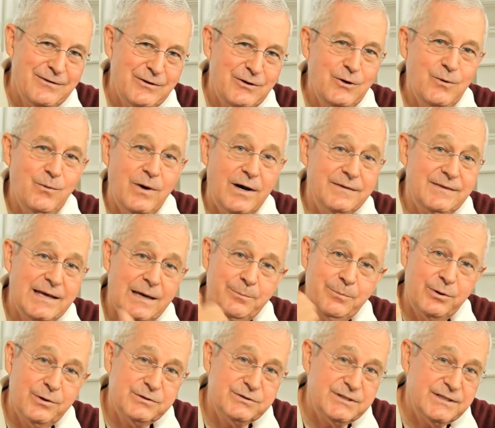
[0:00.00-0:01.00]
You want
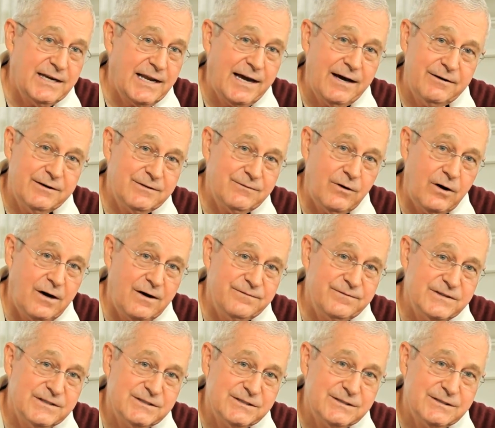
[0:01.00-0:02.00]
that person out of
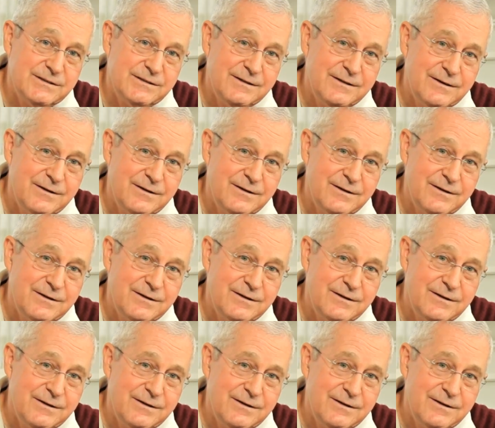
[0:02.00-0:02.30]
office.